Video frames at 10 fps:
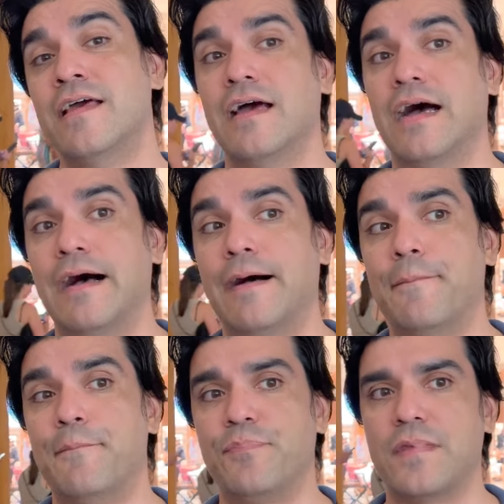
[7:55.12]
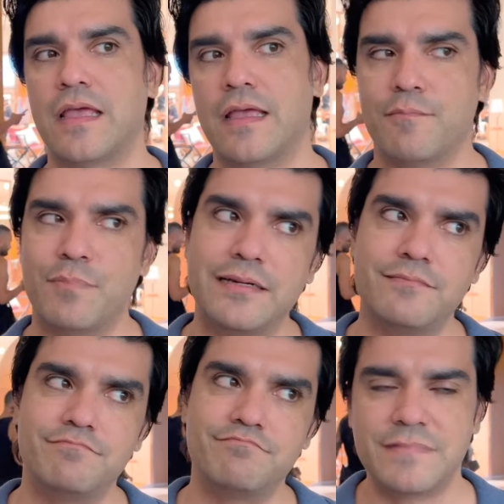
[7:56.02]
but
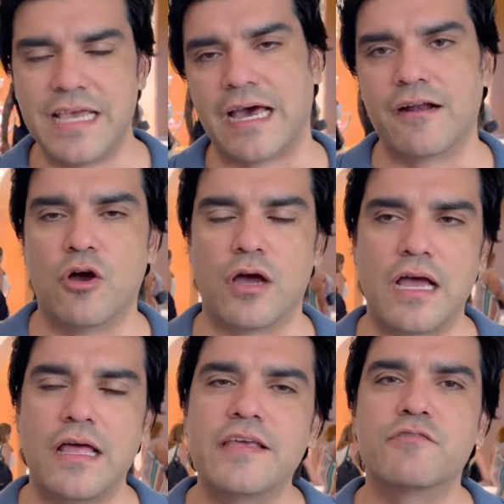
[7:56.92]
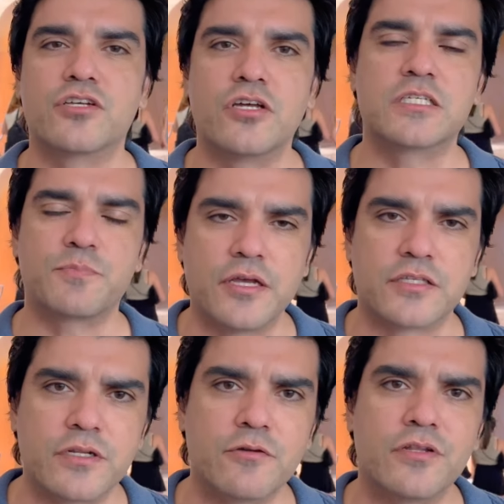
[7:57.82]
yeah, I don't know. I think it was a good
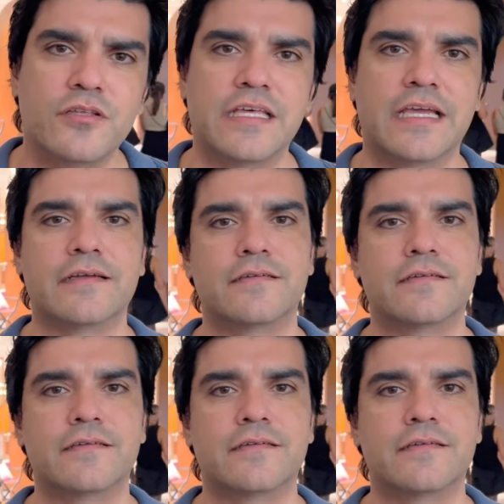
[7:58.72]
experience. What do you think?